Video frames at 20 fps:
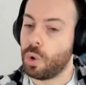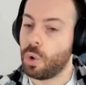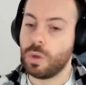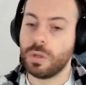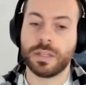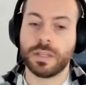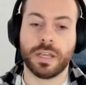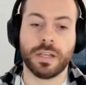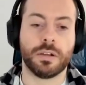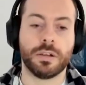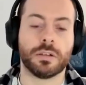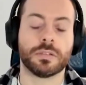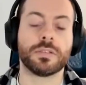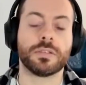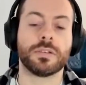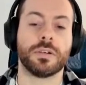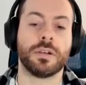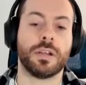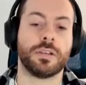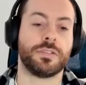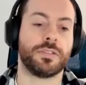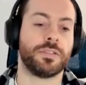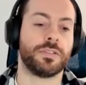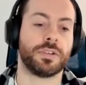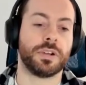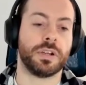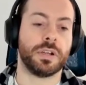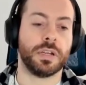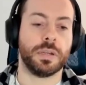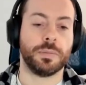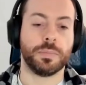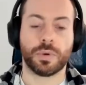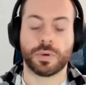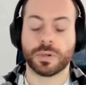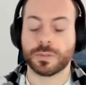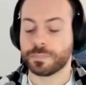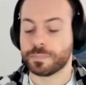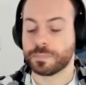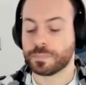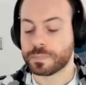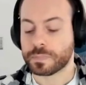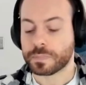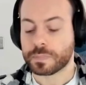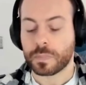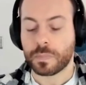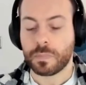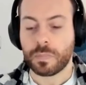old and not unnecessary anymore.